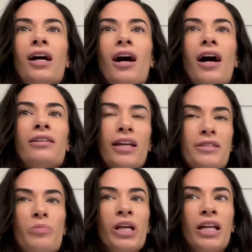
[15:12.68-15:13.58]
I like
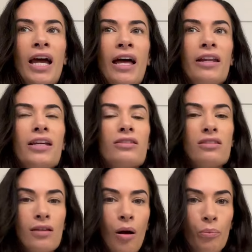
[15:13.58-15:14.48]
to plan ahead in
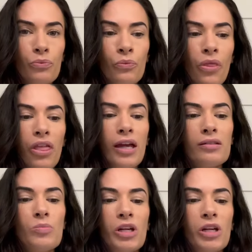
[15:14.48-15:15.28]
some things,